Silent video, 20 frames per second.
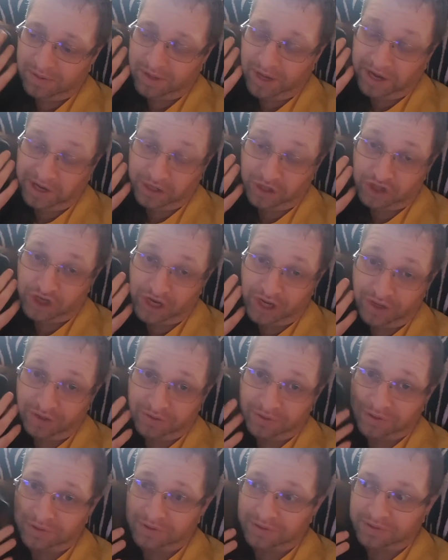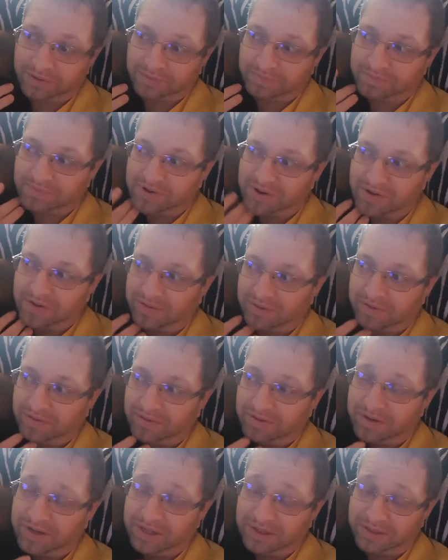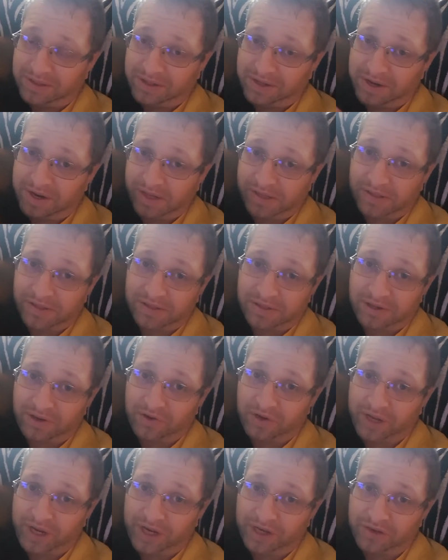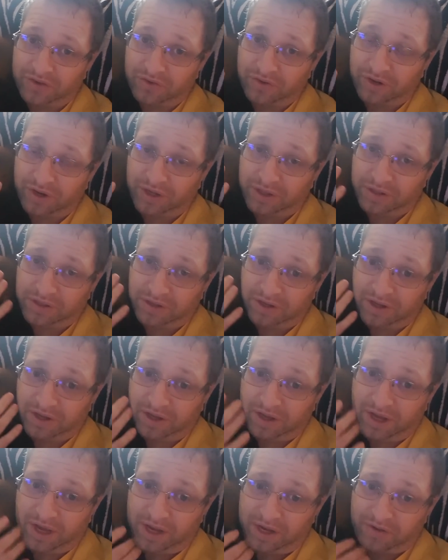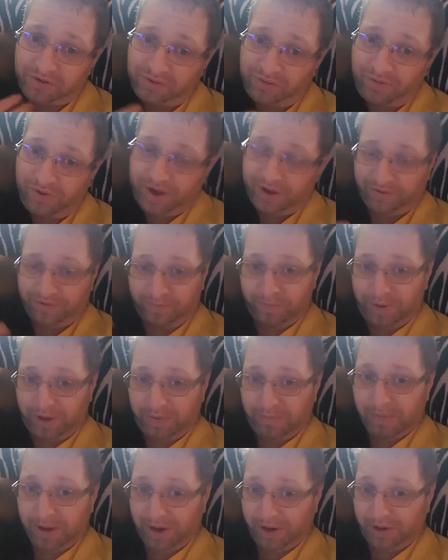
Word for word: and shingles doesn't necessarily interest interest me in my